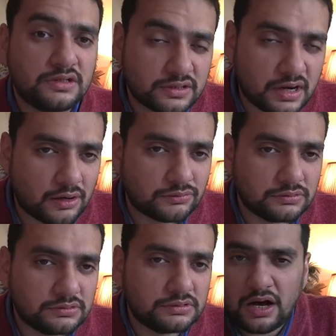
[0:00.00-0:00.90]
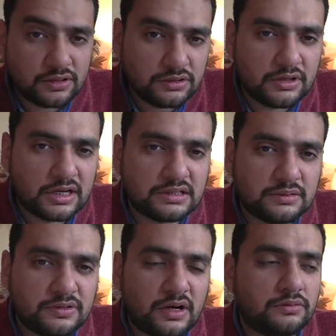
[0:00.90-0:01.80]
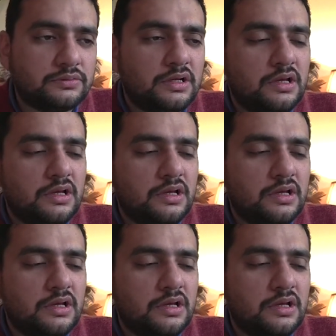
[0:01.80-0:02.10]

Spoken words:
ground. How can you get them ground?